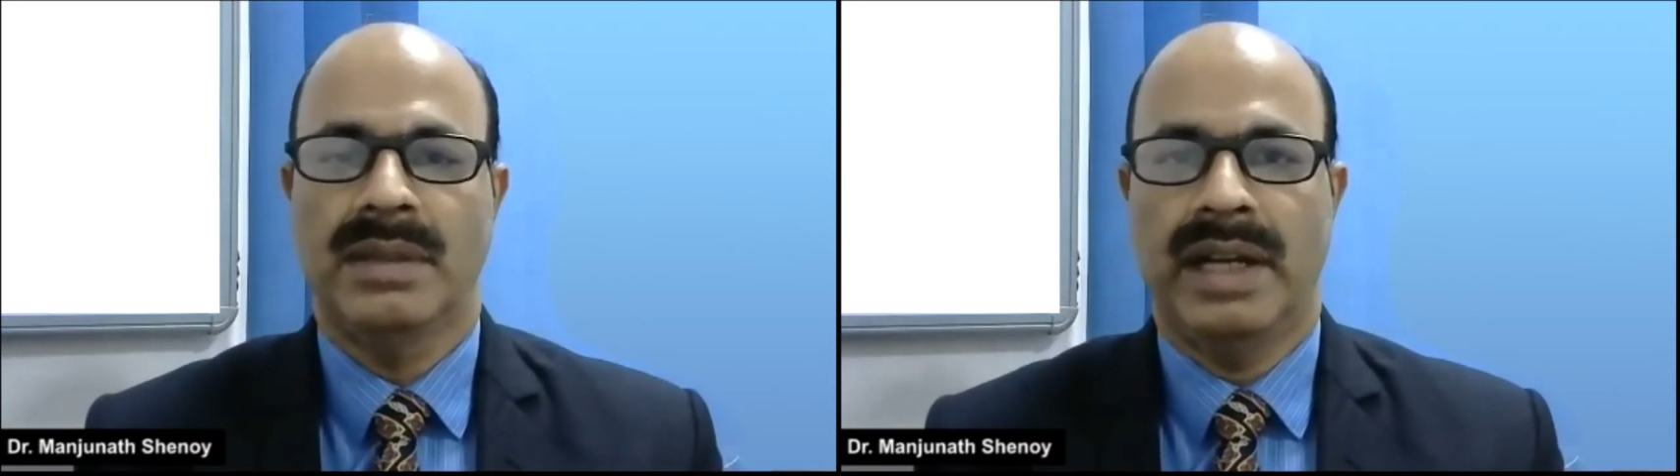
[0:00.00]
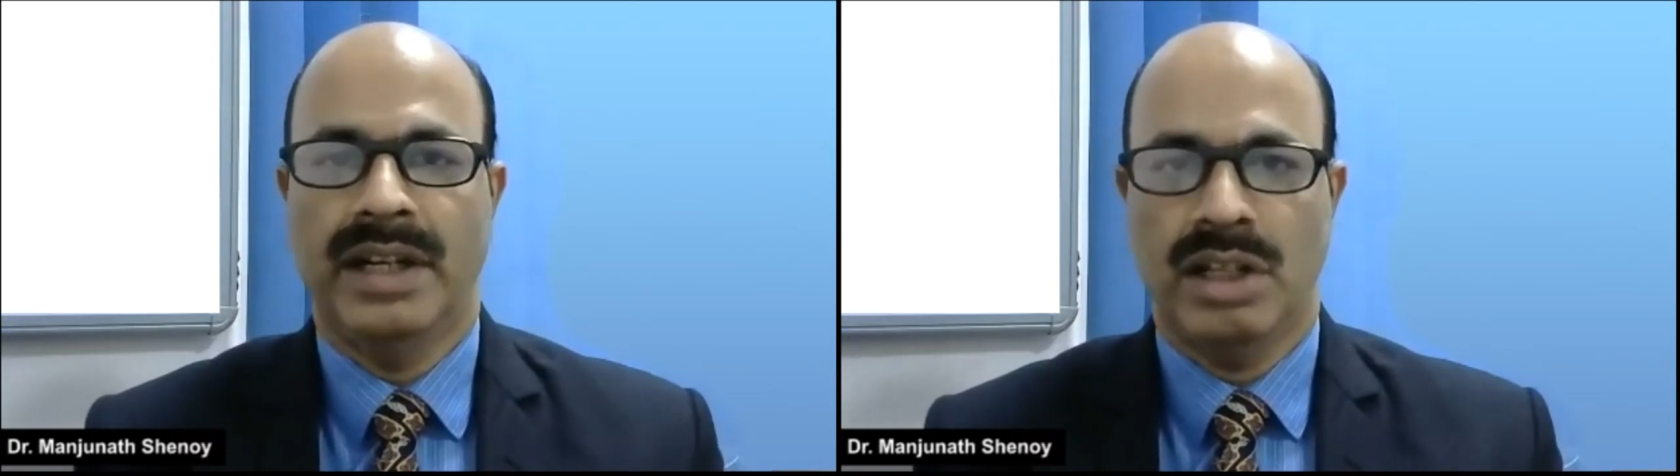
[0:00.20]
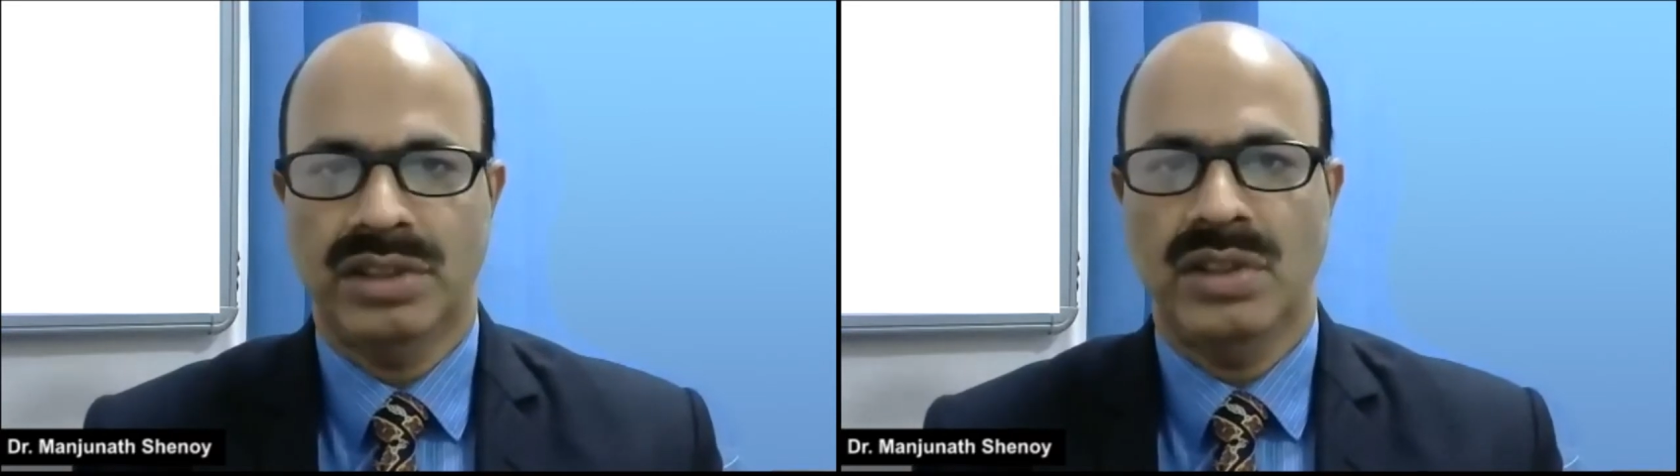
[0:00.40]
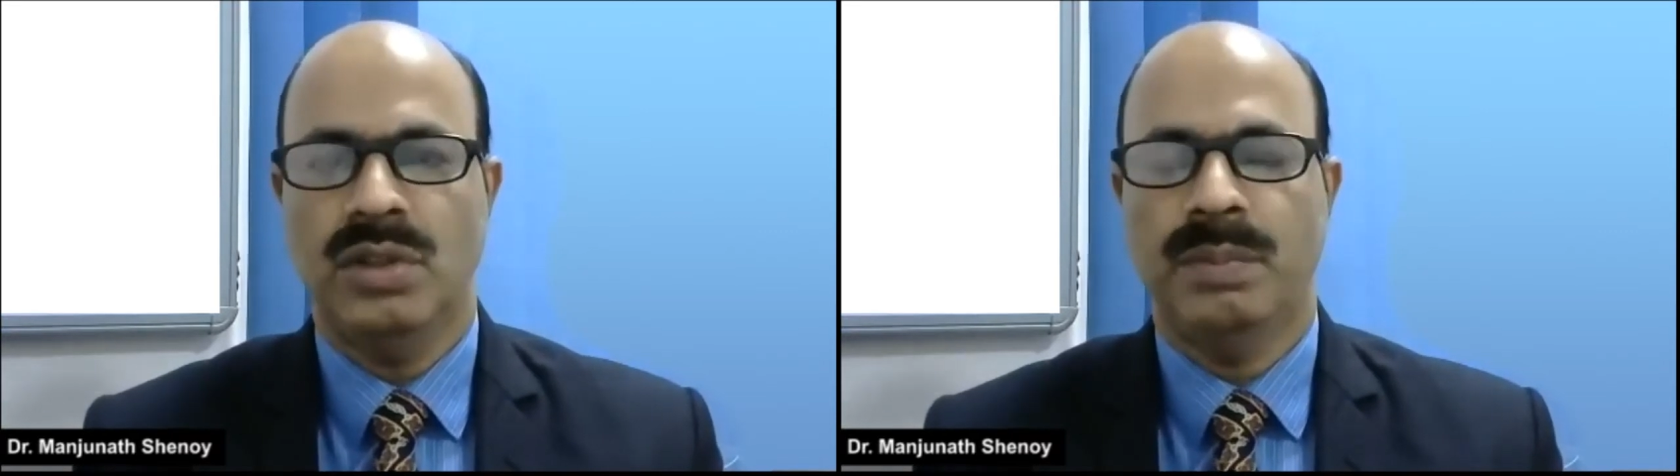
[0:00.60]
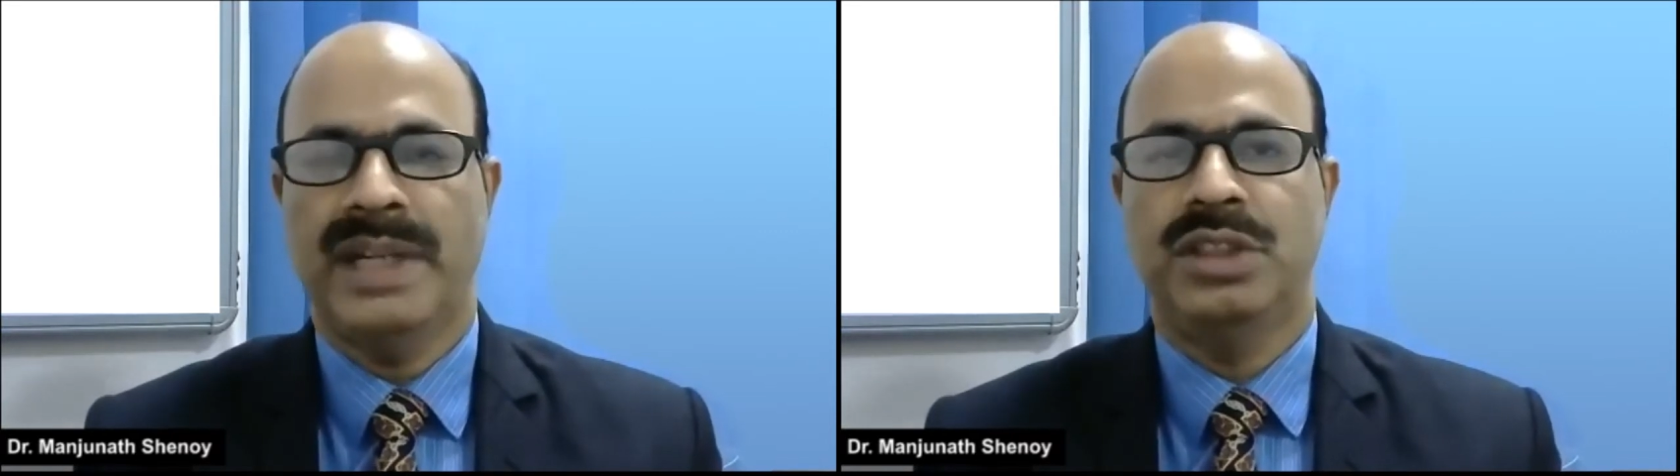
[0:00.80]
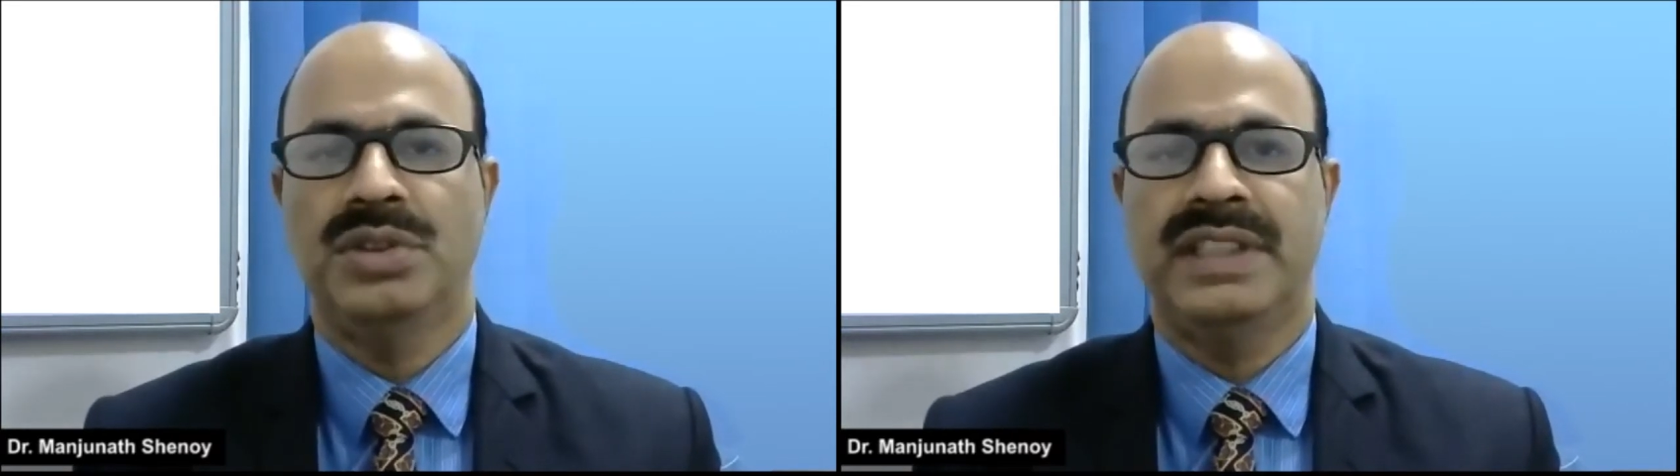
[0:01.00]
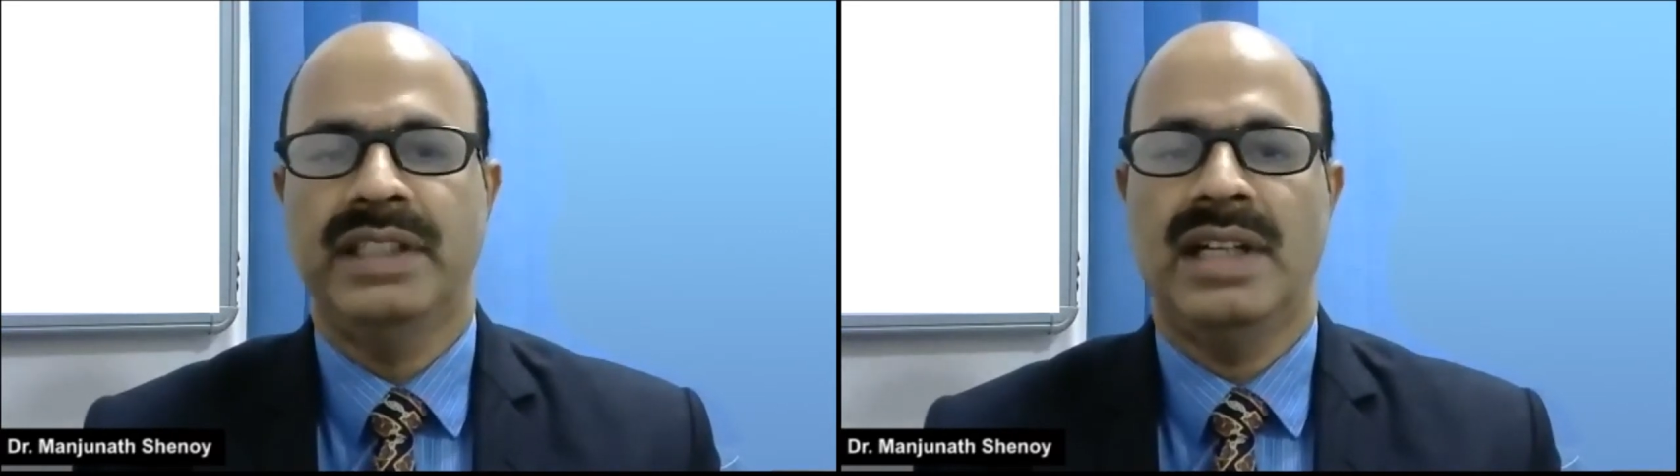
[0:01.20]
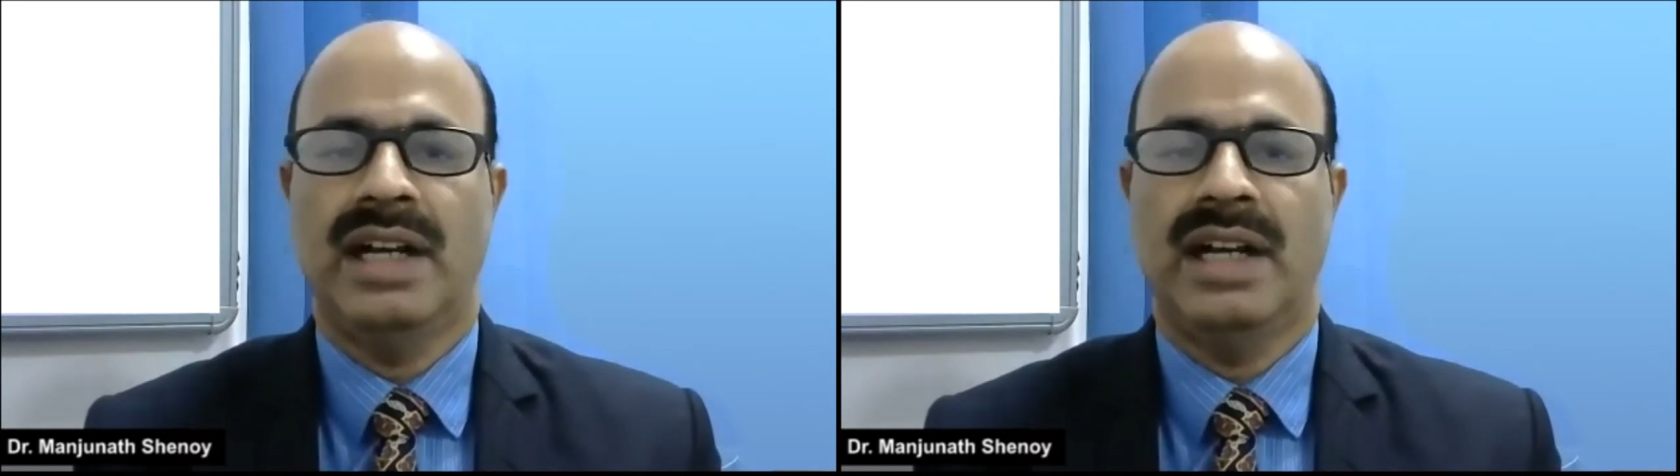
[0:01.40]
and also by using